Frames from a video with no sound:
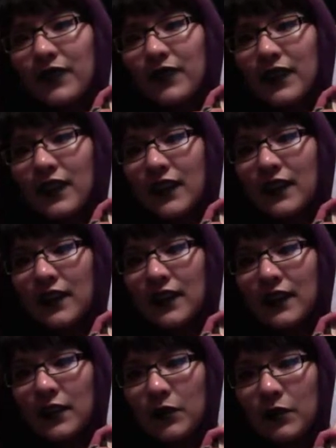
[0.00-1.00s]

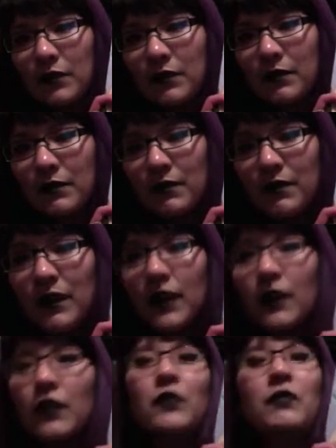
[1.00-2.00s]
is,
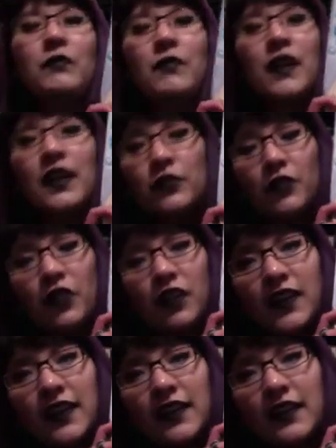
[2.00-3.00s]
my
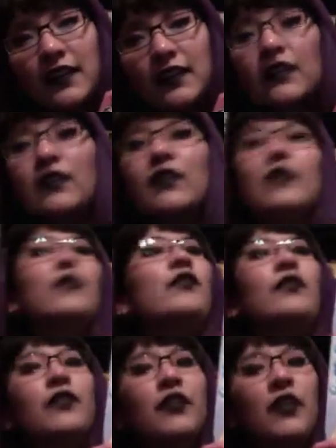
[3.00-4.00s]
drawing
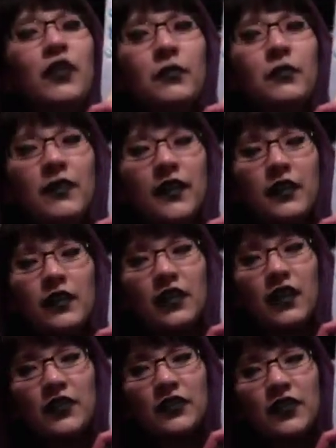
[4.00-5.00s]
from the
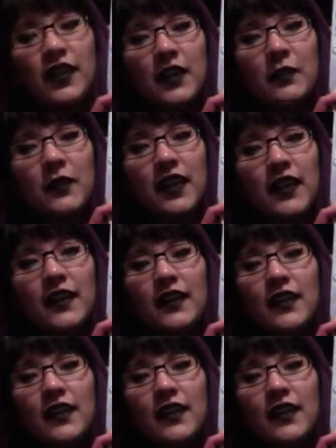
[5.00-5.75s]
collage that I made,